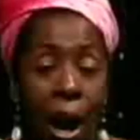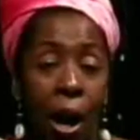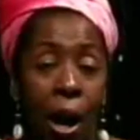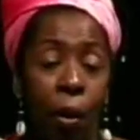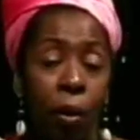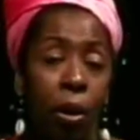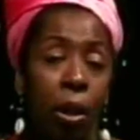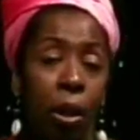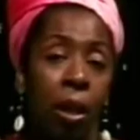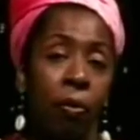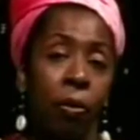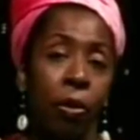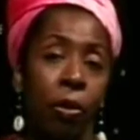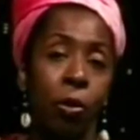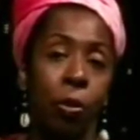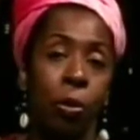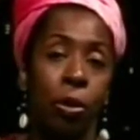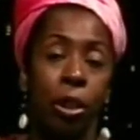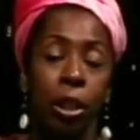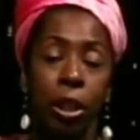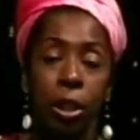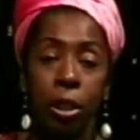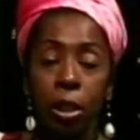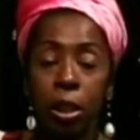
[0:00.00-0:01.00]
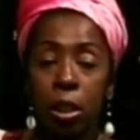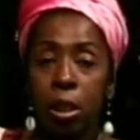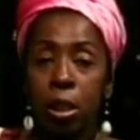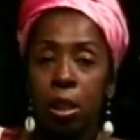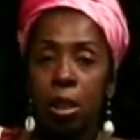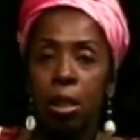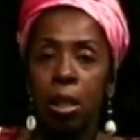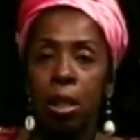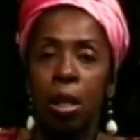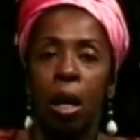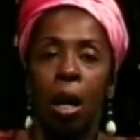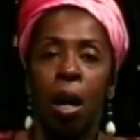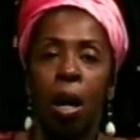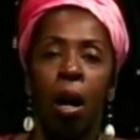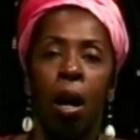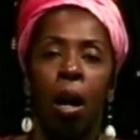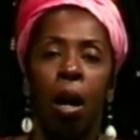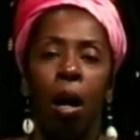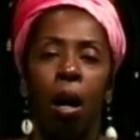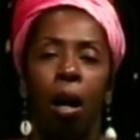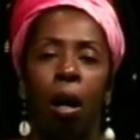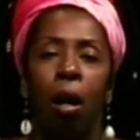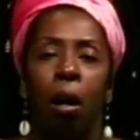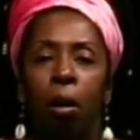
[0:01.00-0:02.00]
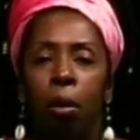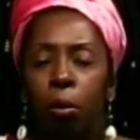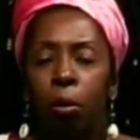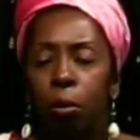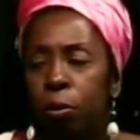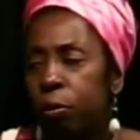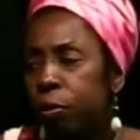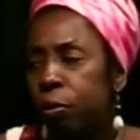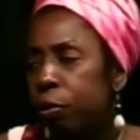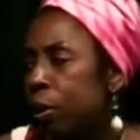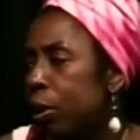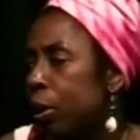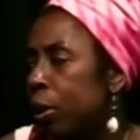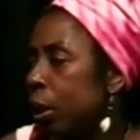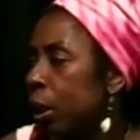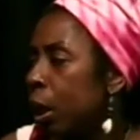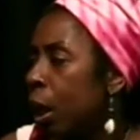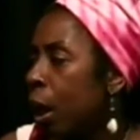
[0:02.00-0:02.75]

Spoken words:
Out of the traditions of